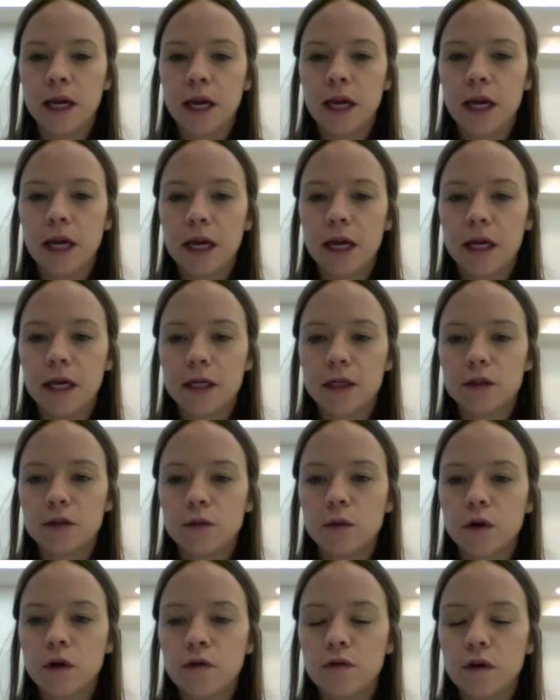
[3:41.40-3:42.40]
is
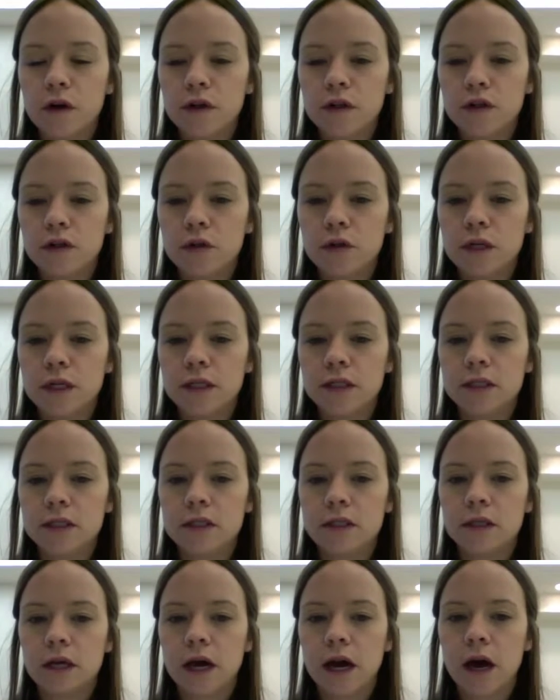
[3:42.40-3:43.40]
one of our
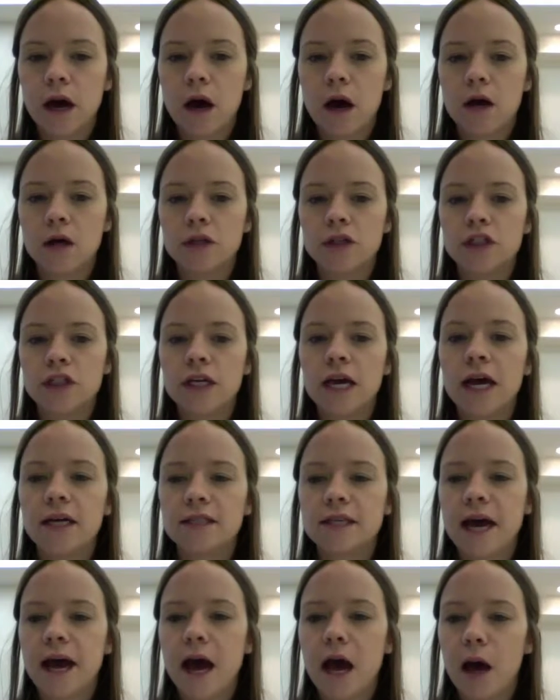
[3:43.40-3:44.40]
students, she has
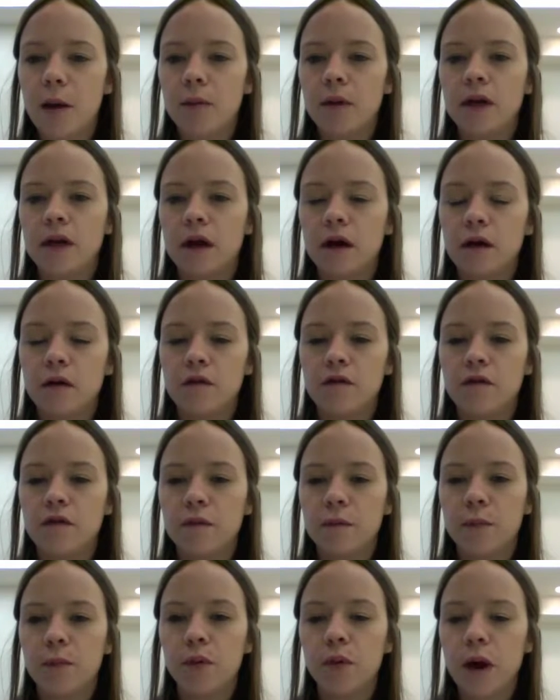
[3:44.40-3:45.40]
a habit of
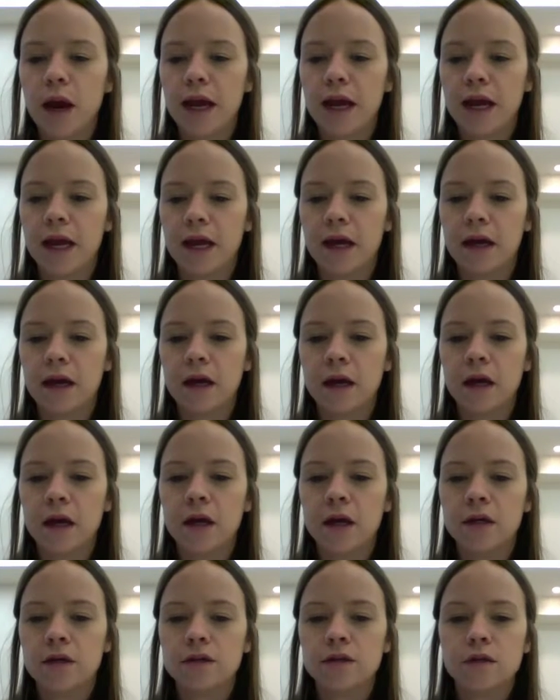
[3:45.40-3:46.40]
praying.
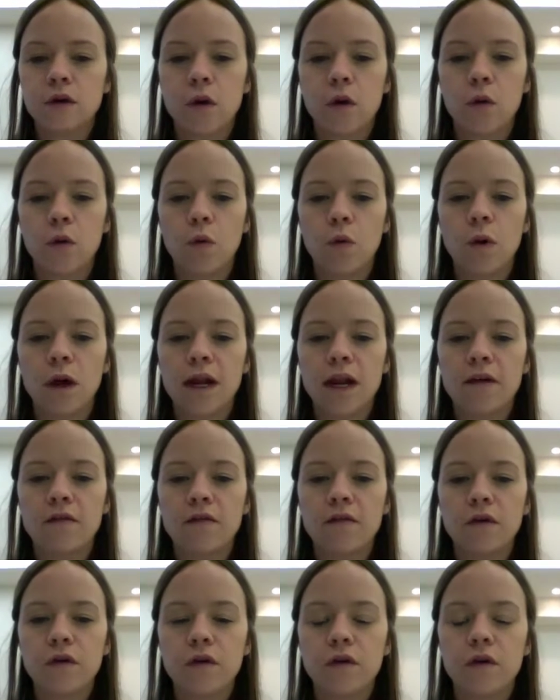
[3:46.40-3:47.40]
So
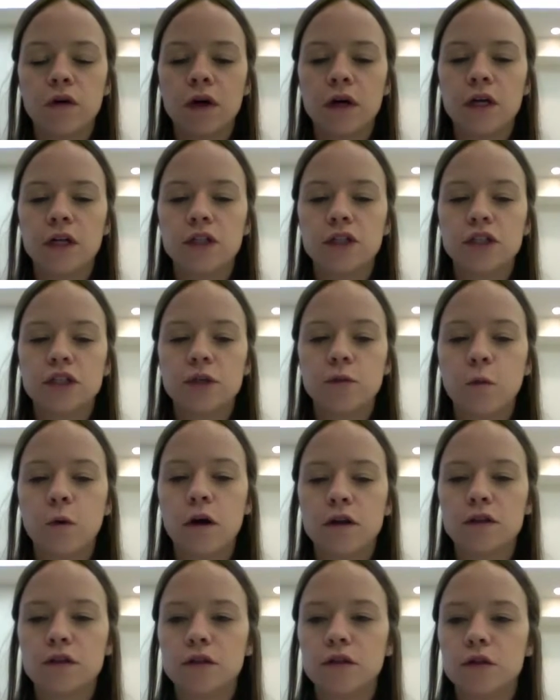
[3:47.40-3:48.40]
whenever she
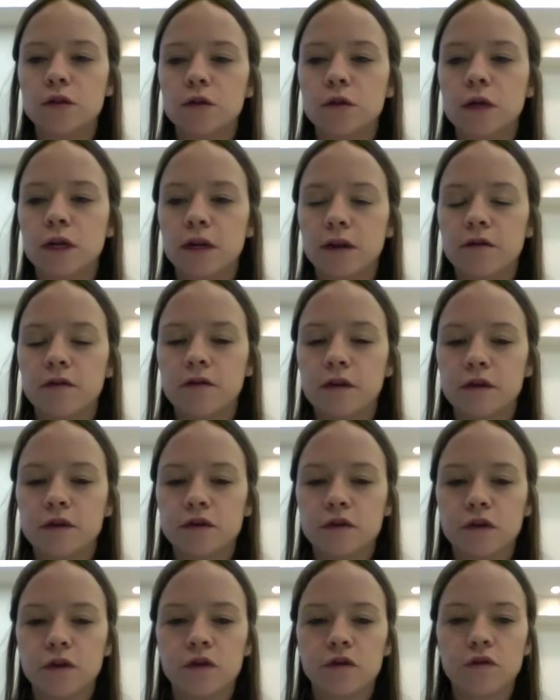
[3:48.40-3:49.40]
wants to and it feels
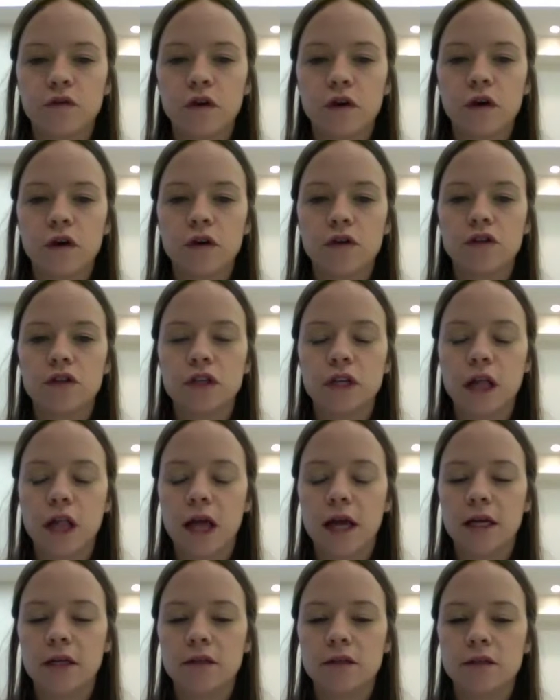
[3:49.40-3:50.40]
good for her, she
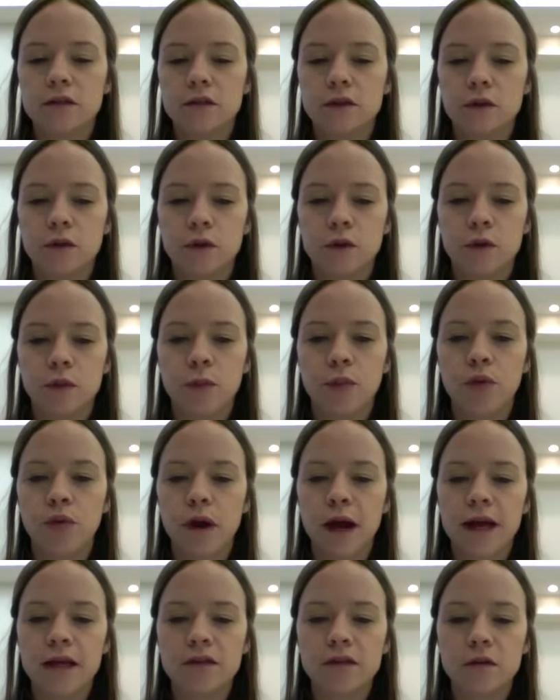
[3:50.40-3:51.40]
likes to
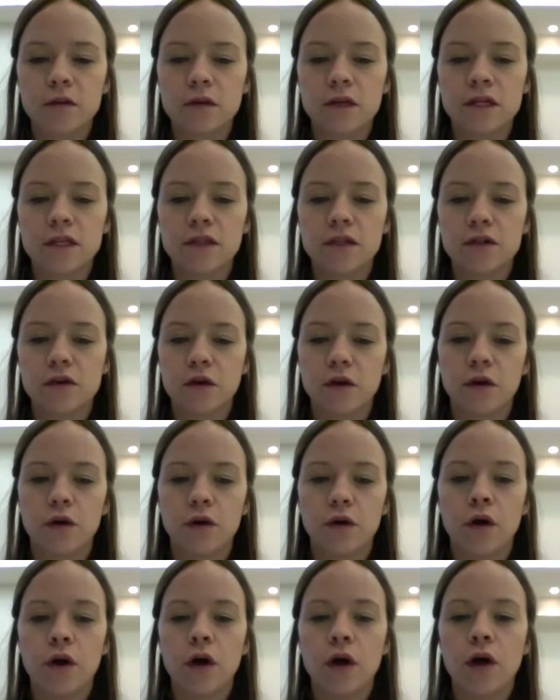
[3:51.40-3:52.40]
pray. So this is her
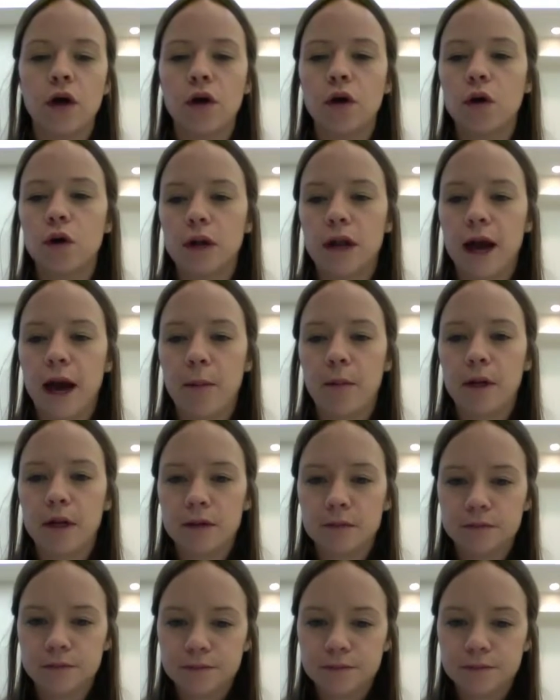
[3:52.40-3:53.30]
good habit.